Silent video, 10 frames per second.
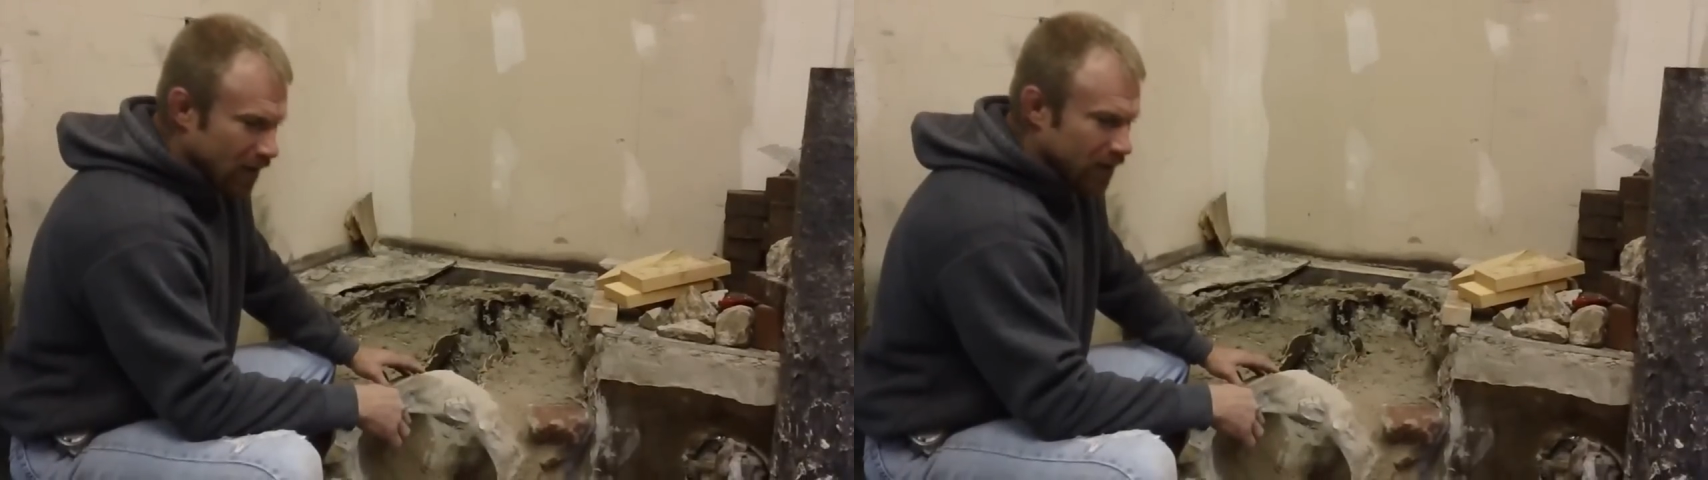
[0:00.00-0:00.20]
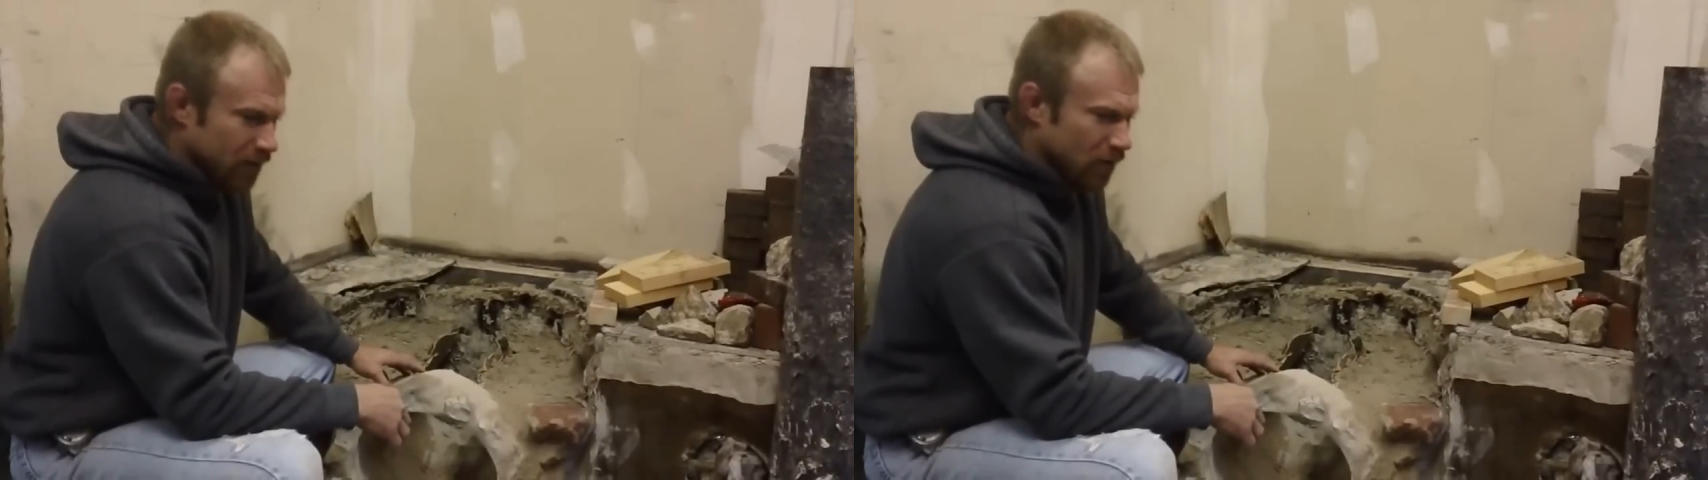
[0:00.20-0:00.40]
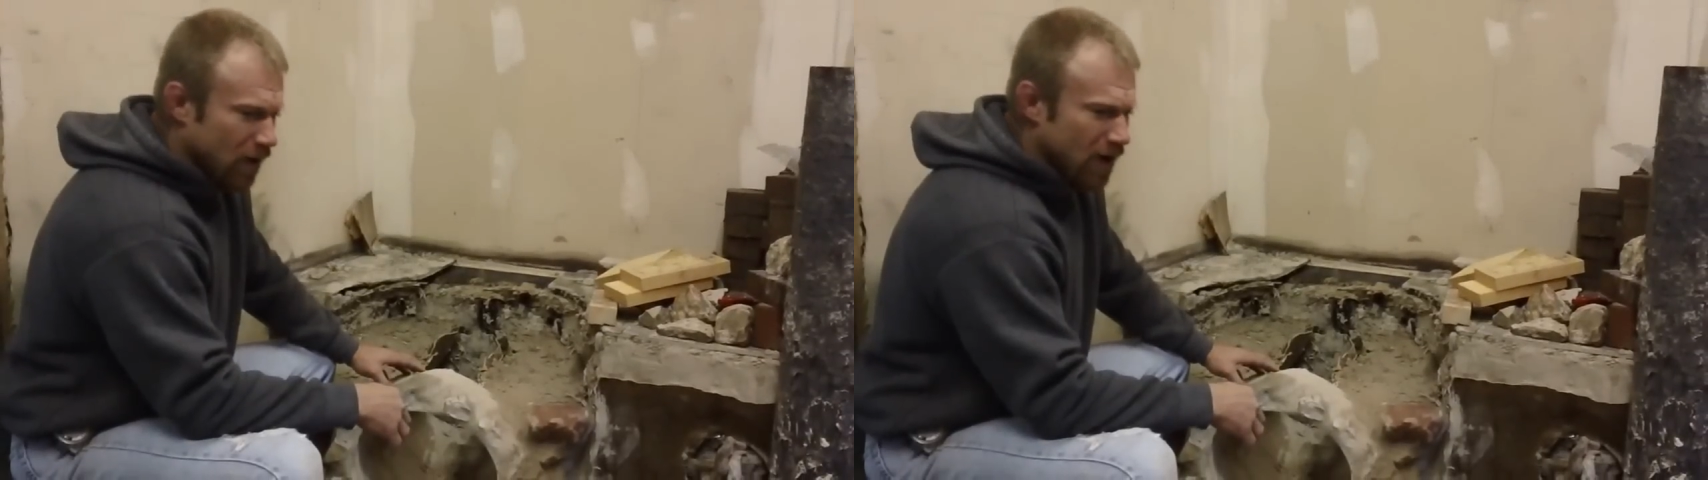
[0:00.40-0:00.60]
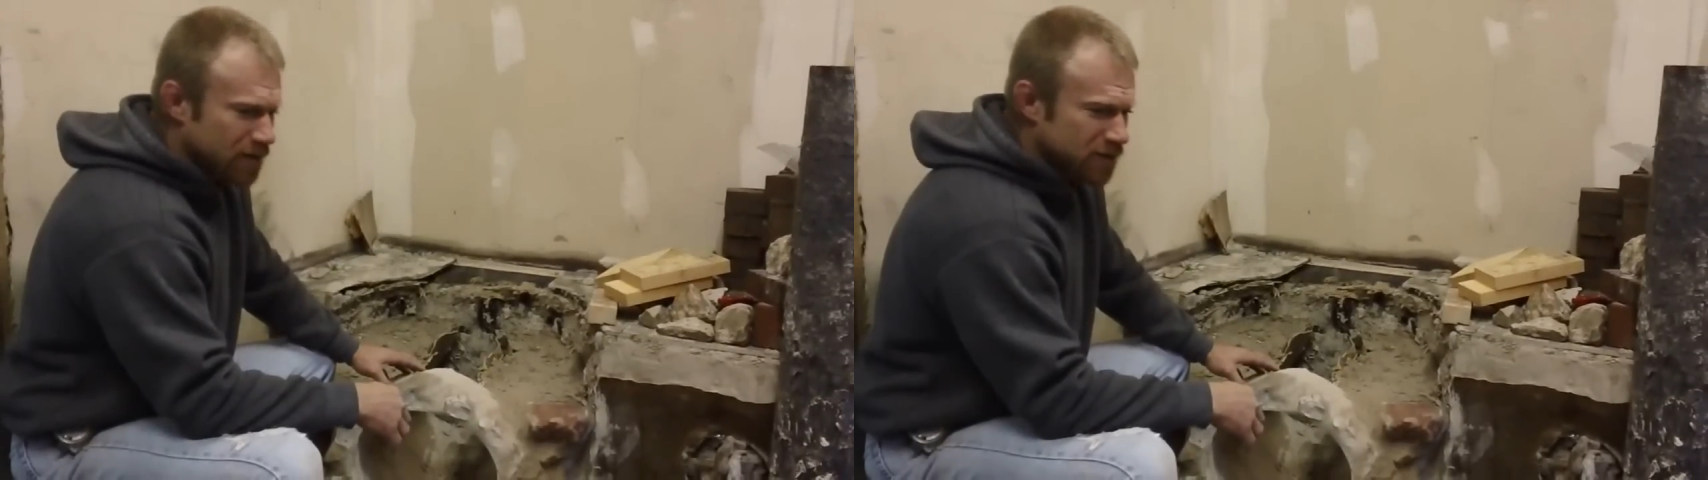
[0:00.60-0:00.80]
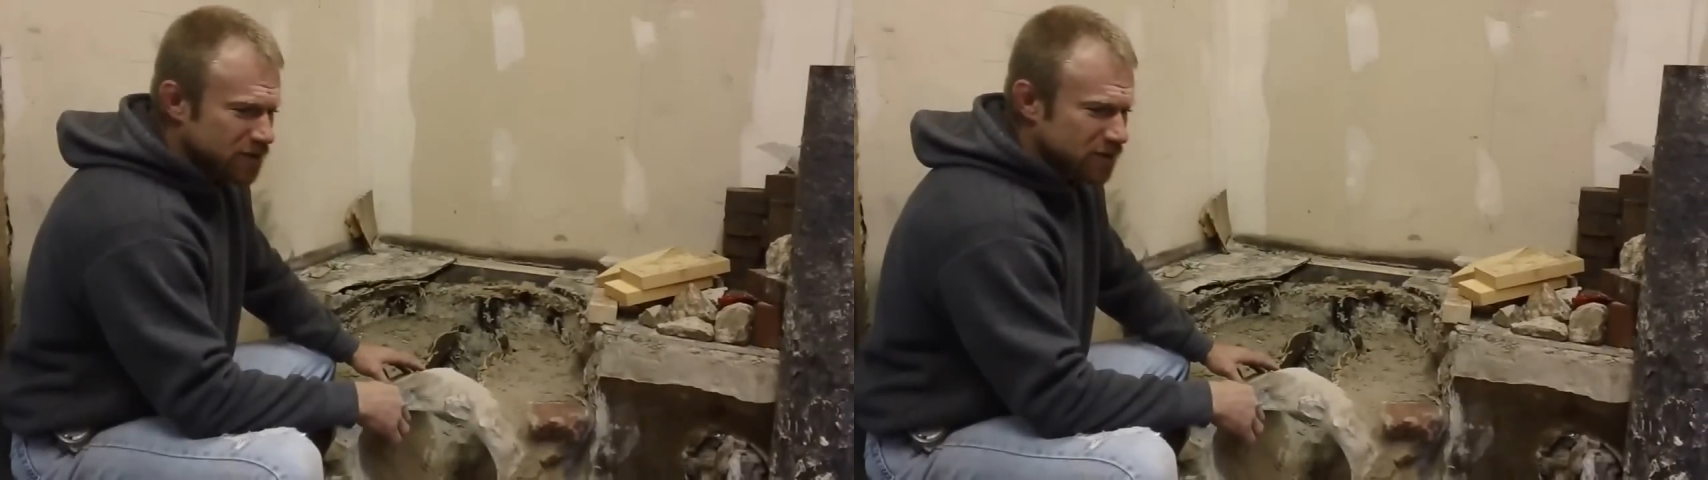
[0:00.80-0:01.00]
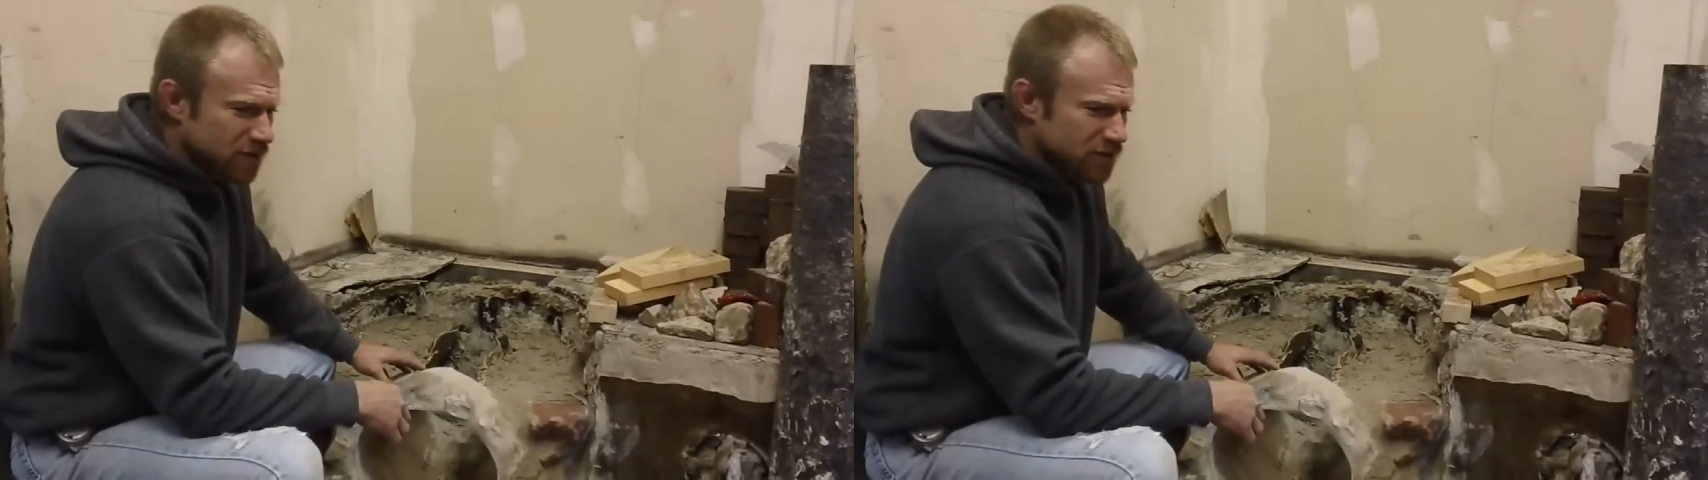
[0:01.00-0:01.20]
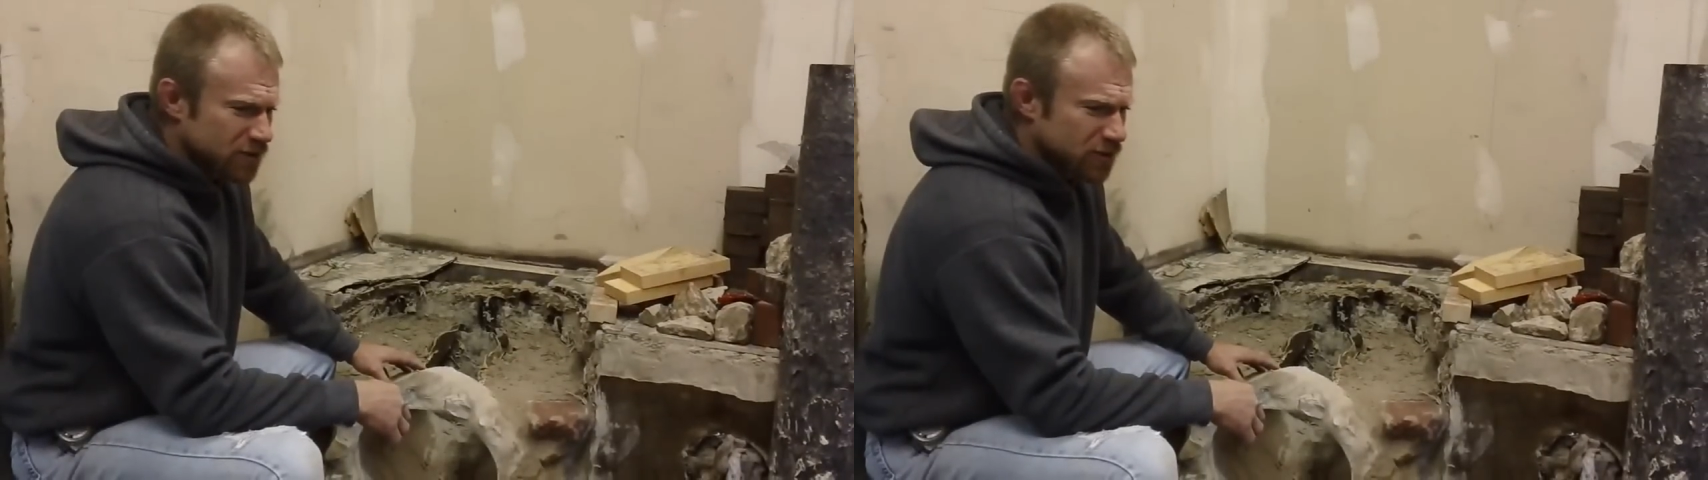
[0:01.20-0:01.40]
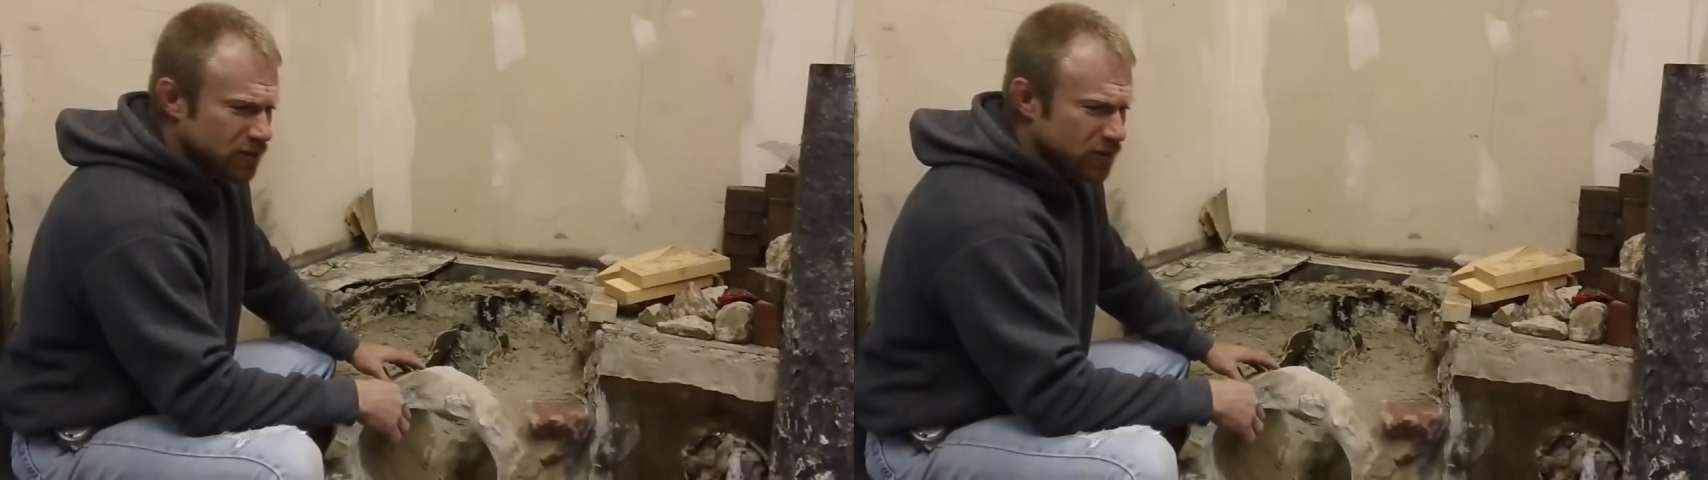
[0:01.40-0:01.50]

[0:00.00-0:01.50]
The garage,